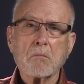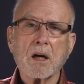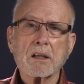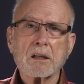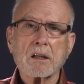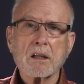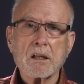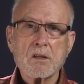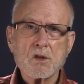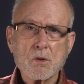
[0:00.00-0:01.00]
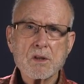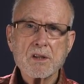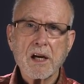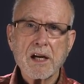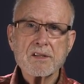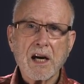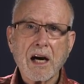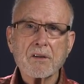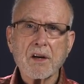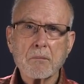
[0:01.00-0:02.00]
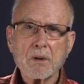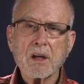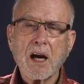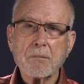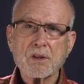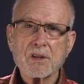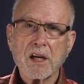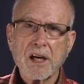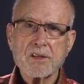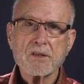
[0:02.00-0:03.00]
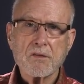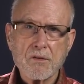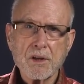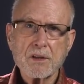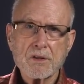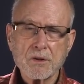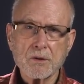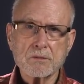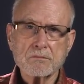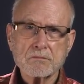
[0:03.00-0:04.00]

but suicides outnumber homicides 3 to 2.